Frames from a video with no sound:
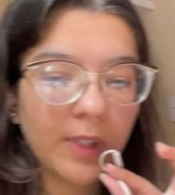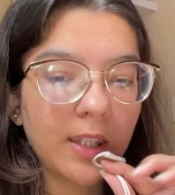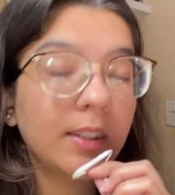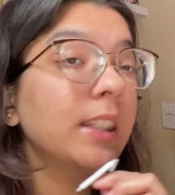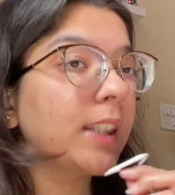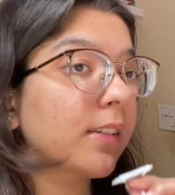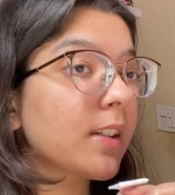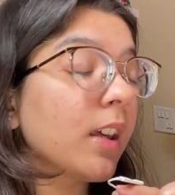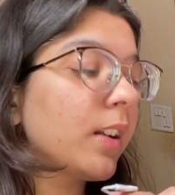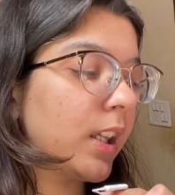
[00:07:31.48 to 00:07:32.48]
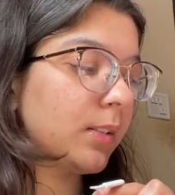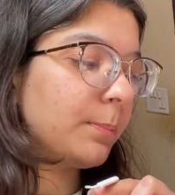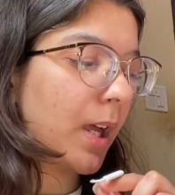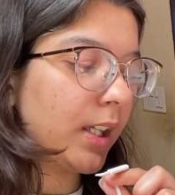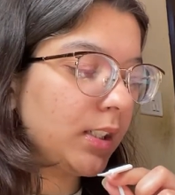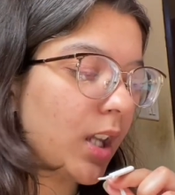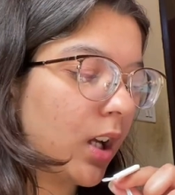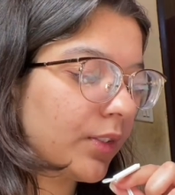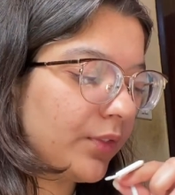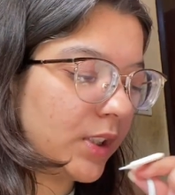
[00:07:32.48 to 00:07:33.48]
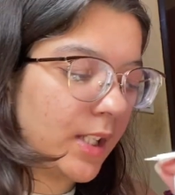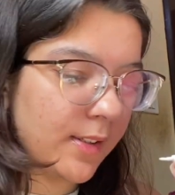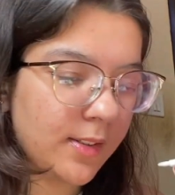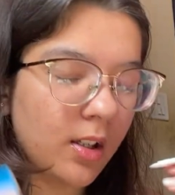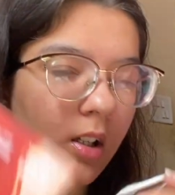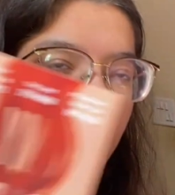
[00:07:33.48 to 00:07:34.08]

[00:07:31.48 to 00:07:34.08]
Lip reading: And then next I read My Dark Vanessa